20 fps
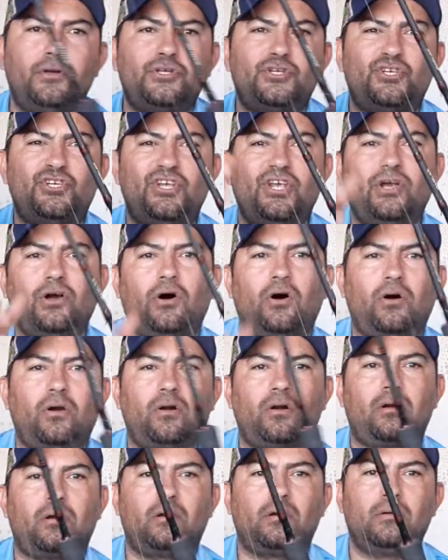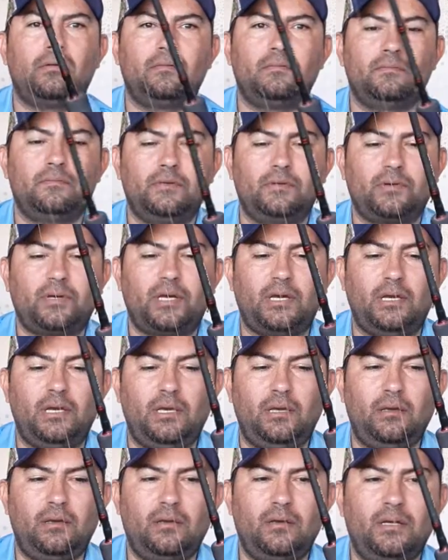GR,
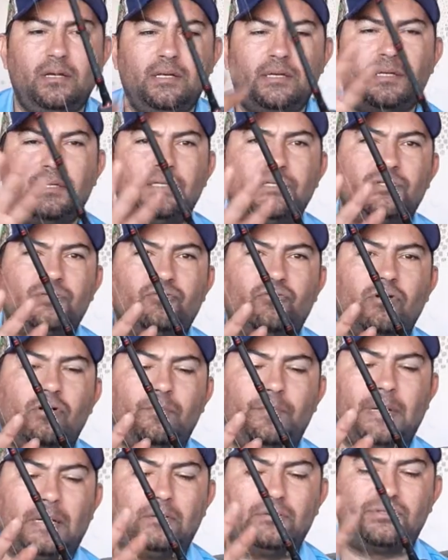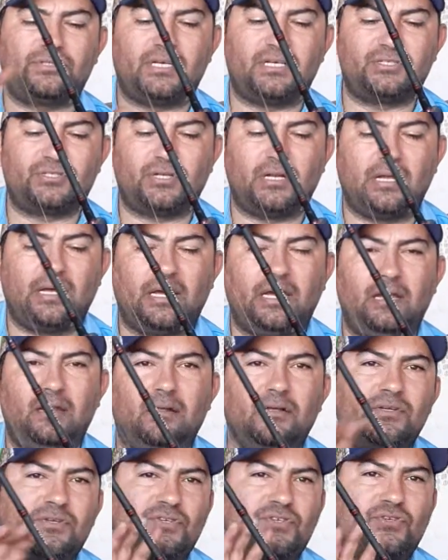okay? 12-pound test line,
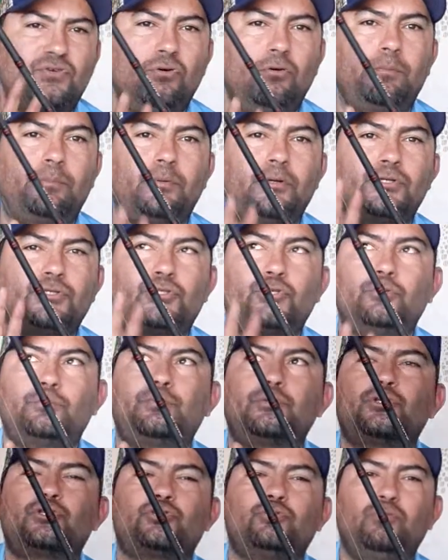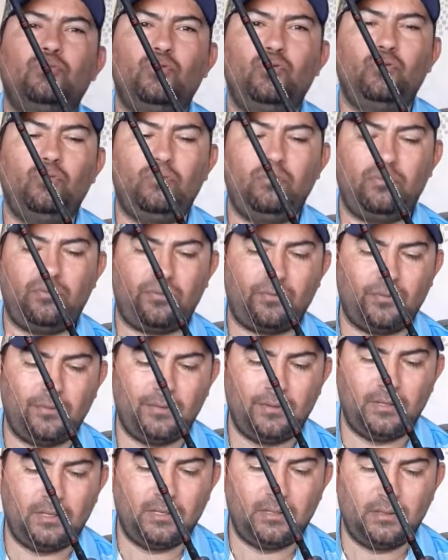super smooth,
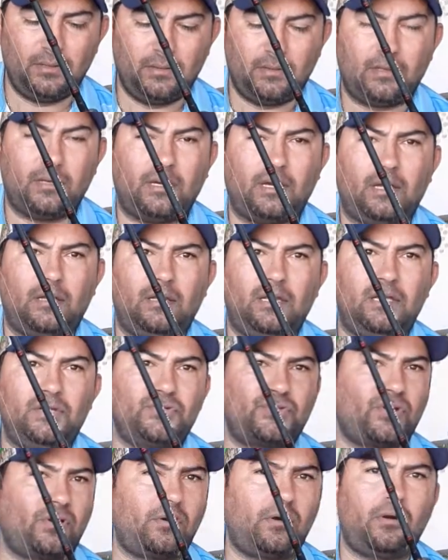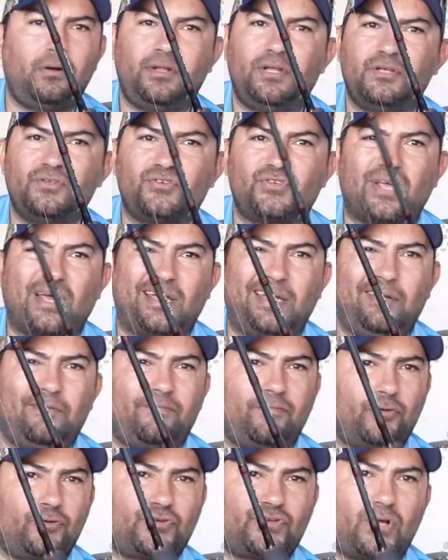and these are designed
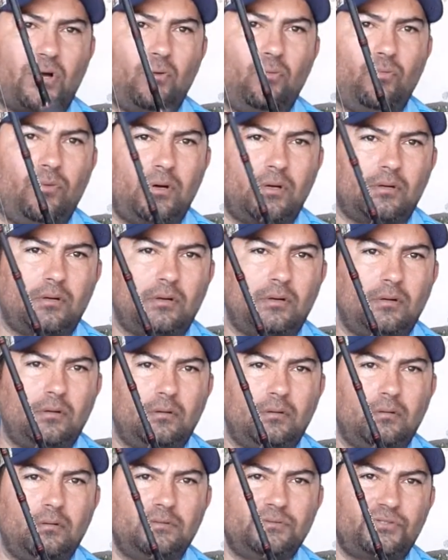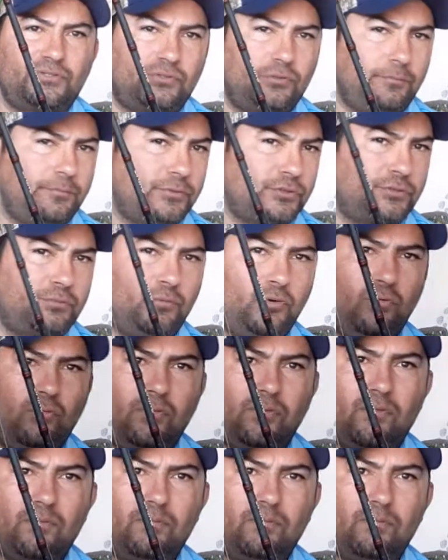for saltwater. Super smooth.